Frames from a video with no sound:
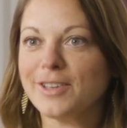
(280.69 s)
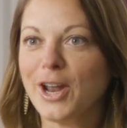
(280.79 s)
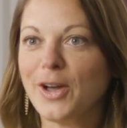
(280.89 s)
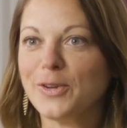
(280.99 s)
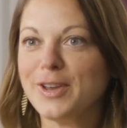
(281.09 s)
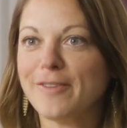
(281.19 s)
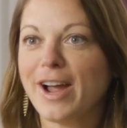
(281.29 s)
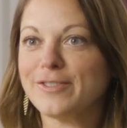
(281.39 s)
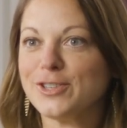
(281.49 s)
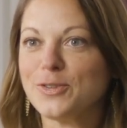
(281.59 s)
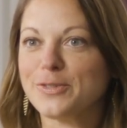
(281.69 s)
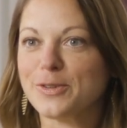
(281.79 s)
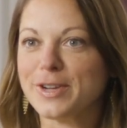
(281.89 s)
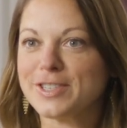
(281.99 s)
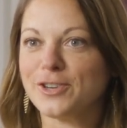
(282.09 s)
never have to do it for
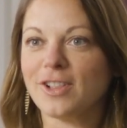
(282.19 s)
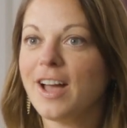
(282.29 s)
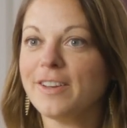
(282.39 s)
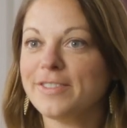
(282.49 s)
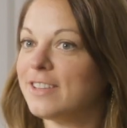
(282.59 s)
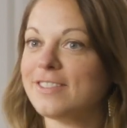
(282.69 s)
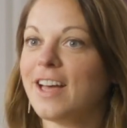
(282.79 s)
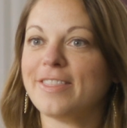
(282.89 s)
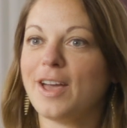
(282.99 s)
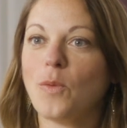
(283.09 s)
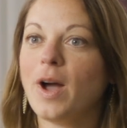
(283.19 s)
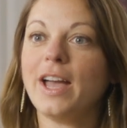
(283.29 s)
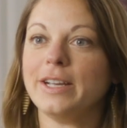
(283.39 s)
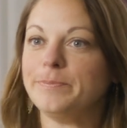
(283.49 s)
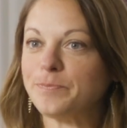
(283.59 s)
the rest of your life. And it's not that
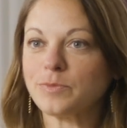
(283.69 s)
way.